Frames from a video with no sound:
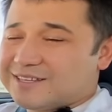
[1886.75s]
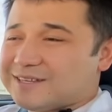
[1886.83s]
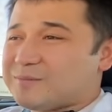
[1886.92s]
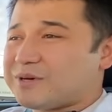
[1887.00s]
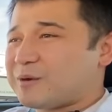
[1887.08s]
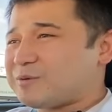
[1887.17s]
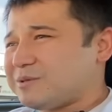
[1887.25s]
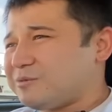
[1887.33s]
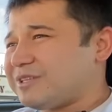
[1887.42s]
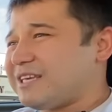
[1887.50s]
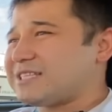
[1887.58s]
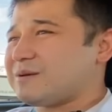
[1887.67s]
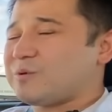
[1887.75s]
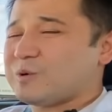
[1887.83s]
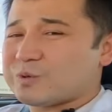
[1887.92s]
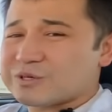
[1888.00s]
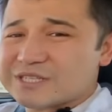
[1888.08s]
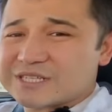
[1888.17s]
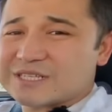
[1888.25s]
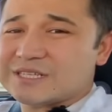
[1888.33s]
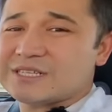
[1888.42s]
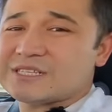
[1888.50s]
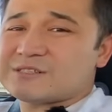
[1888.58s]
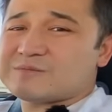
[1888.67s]
But I was able to take some
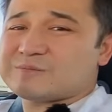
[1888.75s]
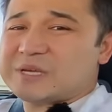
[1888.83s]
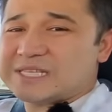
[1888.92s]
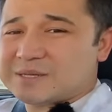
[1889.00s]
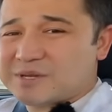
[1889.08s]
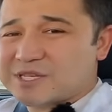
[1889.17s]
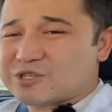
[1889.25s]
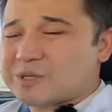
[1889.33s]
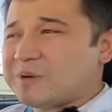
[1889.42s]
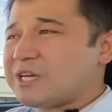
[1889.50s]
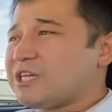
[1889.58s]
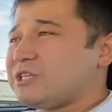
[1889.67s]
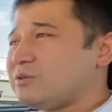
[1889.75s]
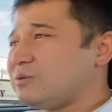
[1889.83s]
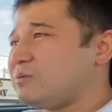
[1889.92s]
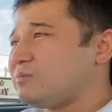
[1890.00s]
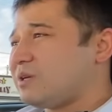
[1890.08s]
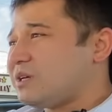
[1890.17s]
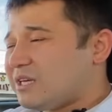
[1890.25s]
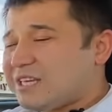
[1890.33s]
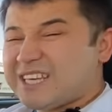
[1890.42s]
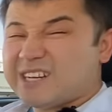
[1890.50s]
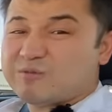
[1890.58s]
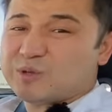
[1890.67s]
courses, pay some extra money to
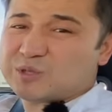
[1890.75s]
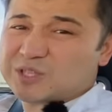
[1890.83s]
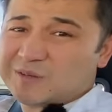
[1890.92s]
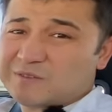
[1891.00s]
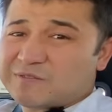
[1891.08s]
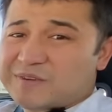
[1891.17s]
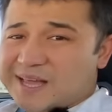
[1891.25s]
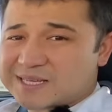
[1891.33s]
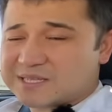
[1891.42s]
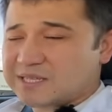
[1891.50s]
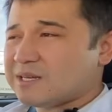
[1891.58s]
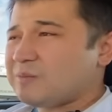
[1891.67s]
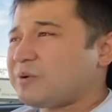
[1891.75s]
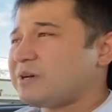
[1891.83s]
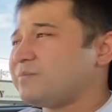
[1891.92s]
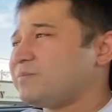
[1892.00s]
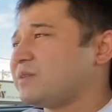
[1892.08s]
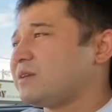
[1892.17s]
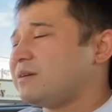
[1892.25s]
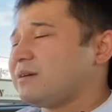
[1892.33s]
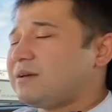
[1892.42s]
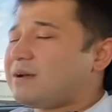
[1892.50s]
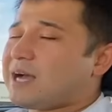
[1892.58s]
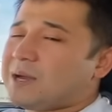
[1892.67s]
get it retrieved faster. But
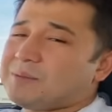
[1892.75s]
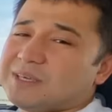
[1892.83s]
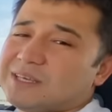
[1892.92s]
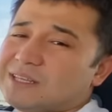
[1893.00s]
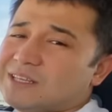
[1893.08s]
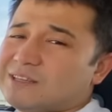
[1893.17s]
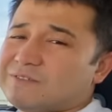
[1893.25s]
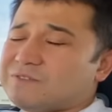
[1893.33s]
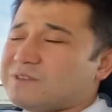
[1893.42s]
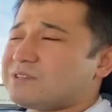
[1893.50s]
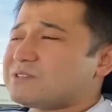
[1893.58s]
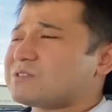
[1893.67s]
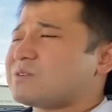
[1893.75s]
I mean, it feels